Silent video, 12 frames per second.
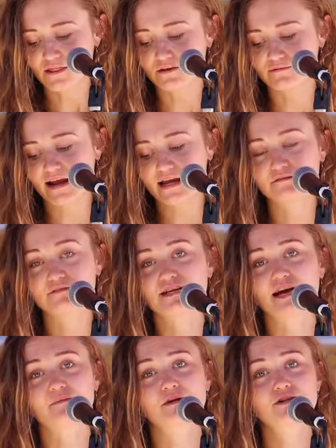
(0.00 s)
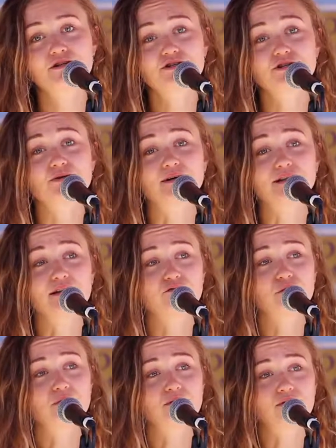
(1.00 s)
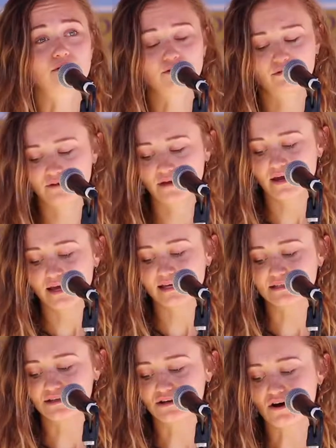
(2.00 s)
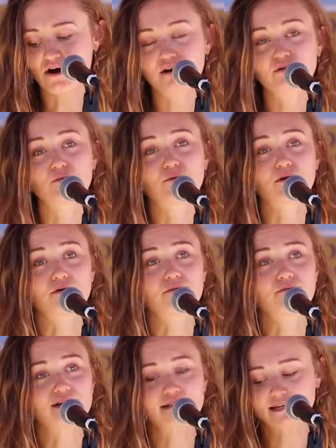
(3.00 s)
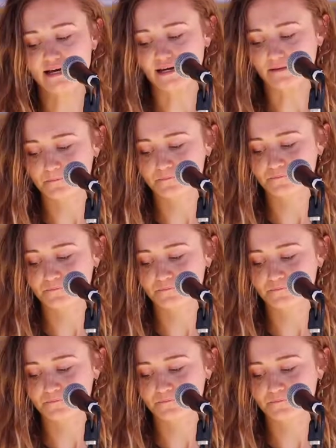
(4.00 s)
The rate of damage to a livable Earth is not worth risking.